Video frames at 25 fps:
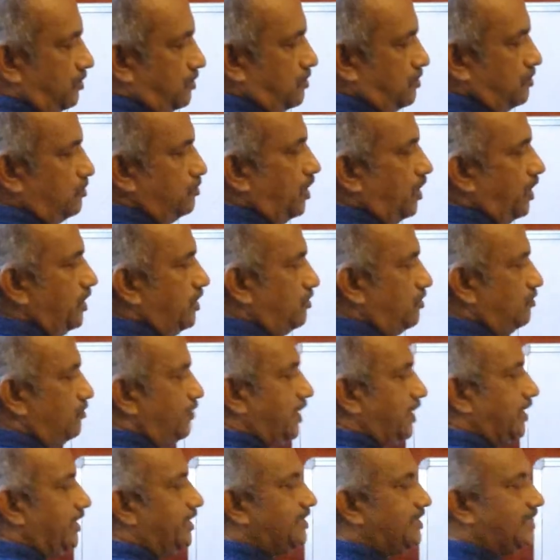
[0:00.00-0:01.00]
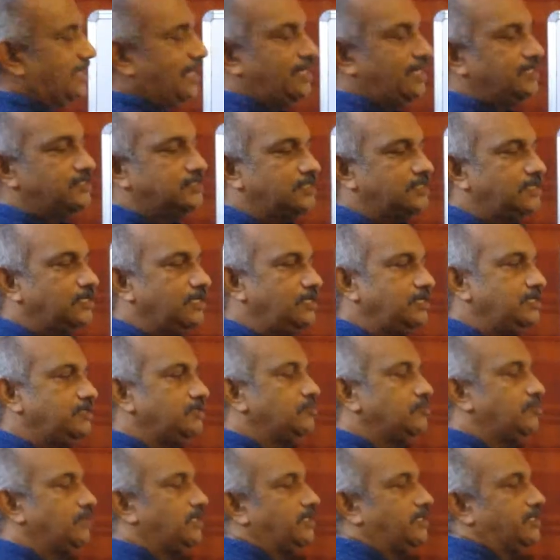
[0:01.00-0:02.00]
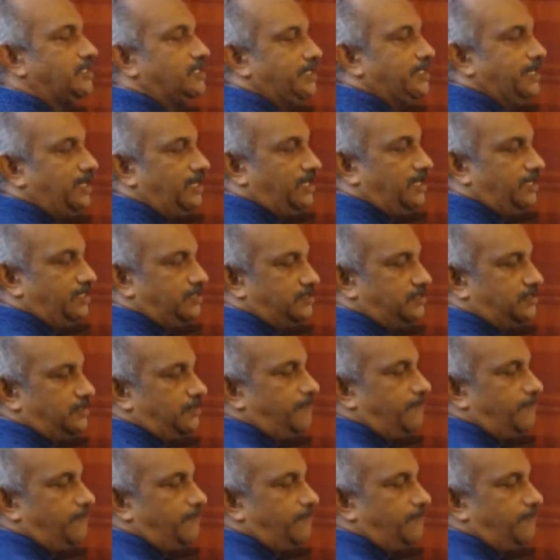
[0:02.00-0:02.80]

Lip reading: 2 and 2 will get cancelled and you will get 10x.